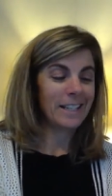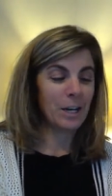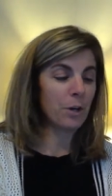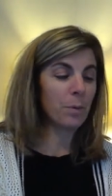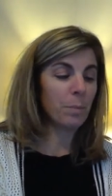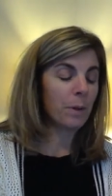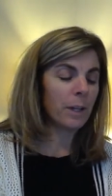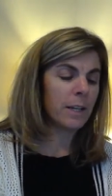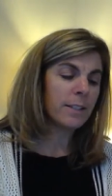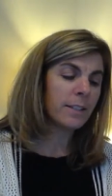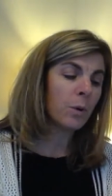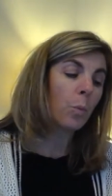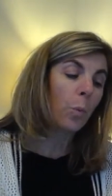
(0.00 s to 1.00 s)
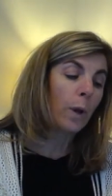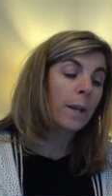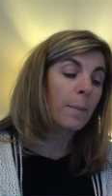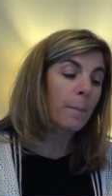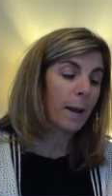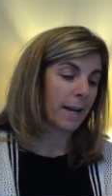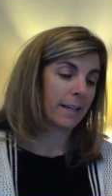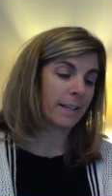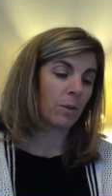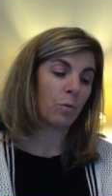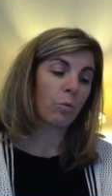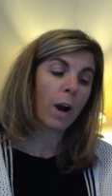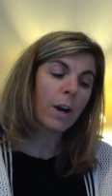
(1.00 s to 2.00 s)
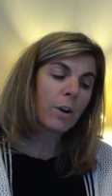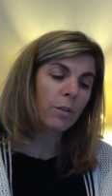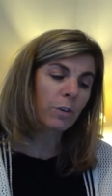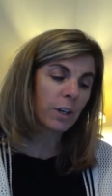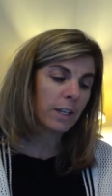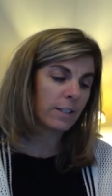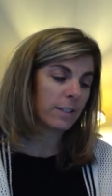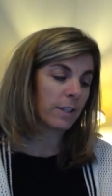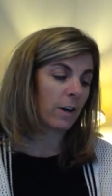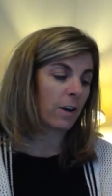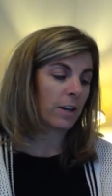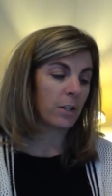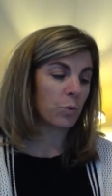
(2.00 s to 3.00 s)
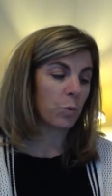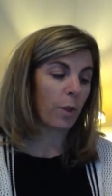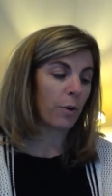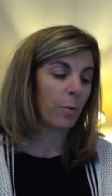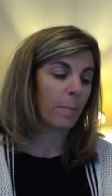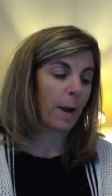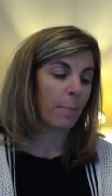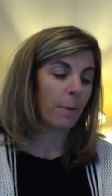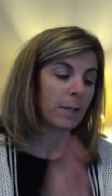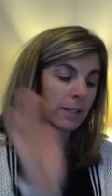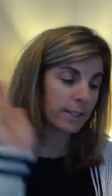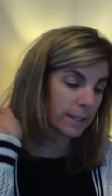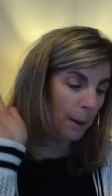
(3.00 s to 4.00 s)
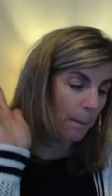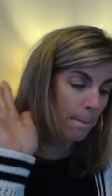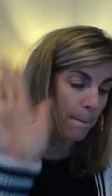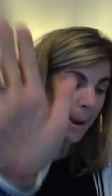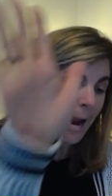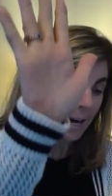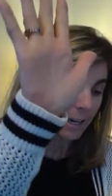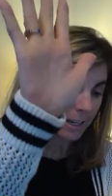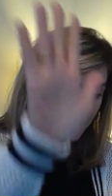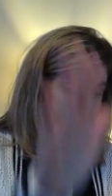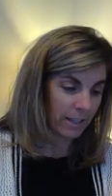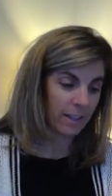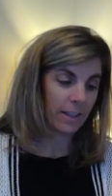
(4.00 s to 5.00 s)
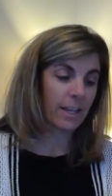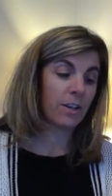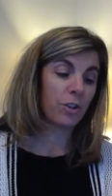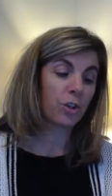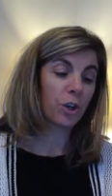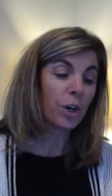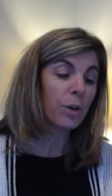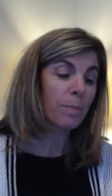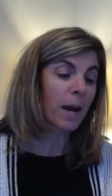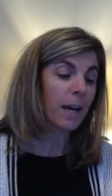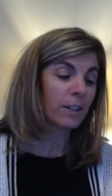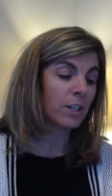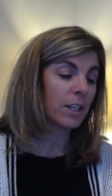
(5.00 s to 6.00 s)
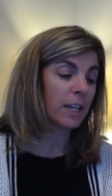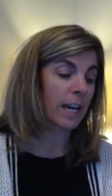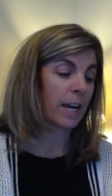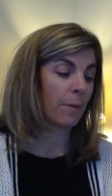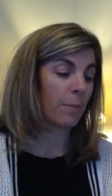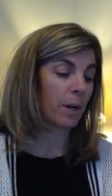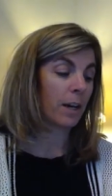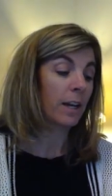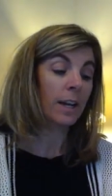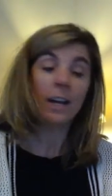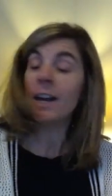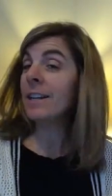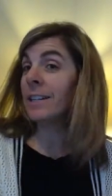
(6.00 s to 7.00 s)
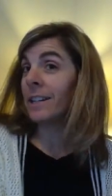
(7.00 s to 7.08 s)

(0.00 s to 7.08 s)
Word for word: Darren placed a wind magnet right over Isla on his weather map. Some map then turned back to the camera and